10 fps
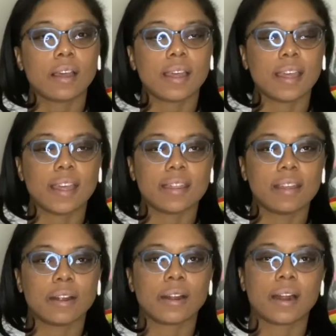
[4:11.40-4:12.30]
in
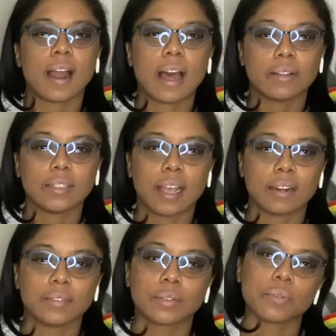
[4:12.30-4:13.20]
their outside
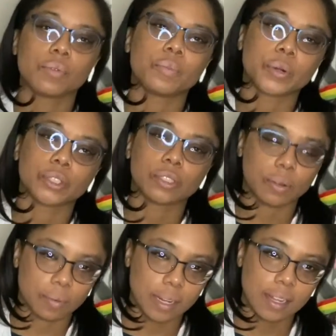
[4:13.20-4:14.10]
of school
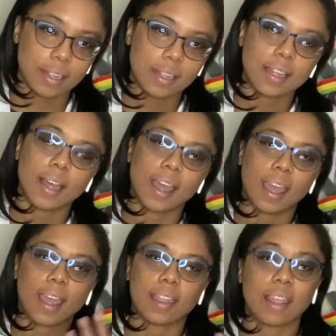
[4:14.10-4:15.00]
persona,
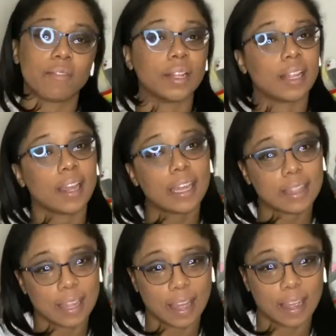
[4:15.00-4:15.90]
and they really
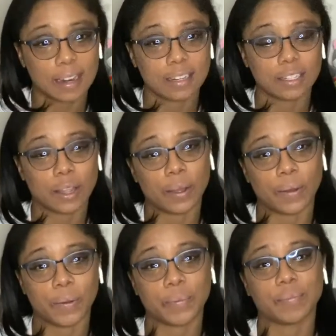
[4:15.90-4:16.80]
like that.
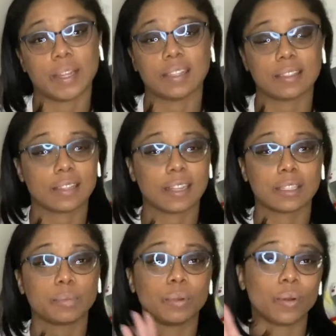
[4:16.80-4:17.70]
So it's
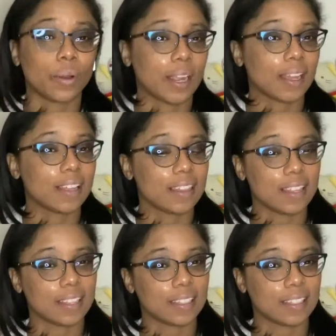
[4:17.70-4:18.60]
exploring
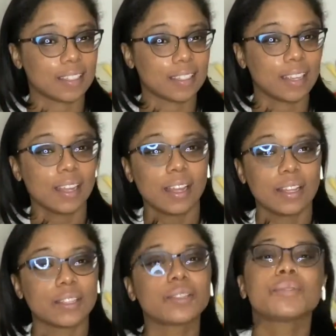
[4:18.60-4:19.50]
this
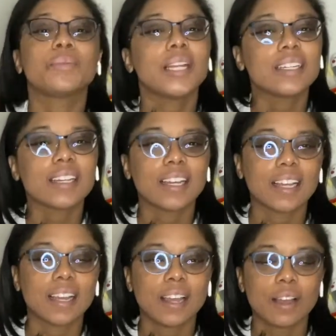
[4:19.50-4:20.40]
sweet
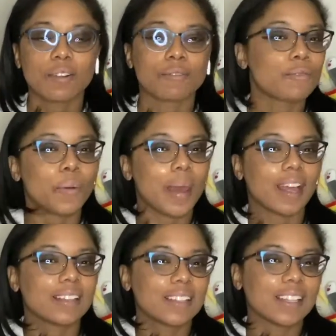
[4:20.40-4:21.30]

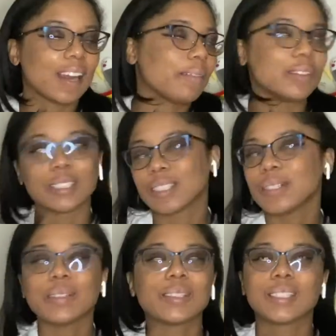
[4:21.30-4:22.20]
romance, and I'm just
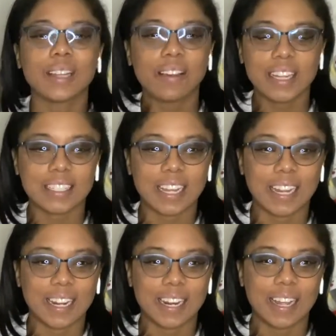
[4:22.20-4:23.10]
so
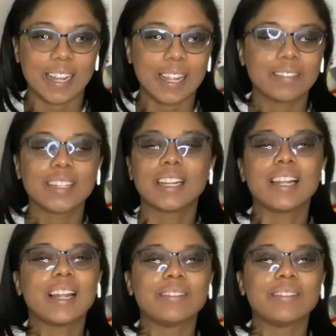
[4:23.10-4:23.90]
excited. I love a good love